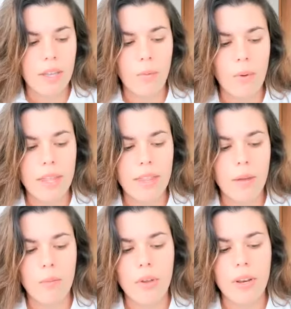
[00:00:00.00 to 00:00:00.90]
The way
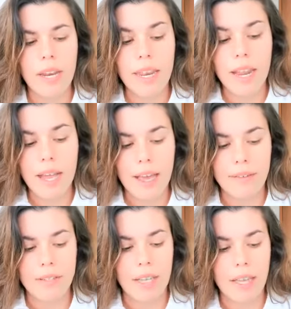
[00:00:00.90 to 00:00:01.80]
they would not
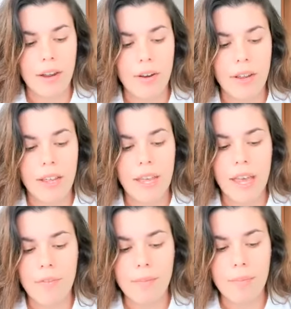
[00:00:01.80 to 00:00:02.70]
have to carry
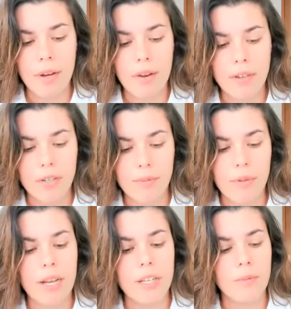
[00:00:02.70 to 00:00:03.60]
every bit of their
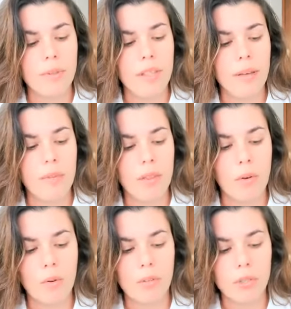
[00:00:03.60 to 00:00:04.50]
supplies with them
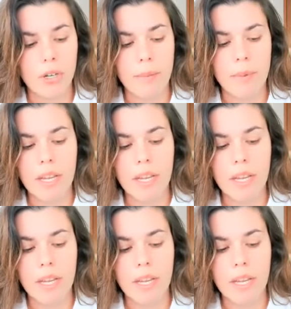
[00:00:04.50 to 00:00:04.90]
the whole trip.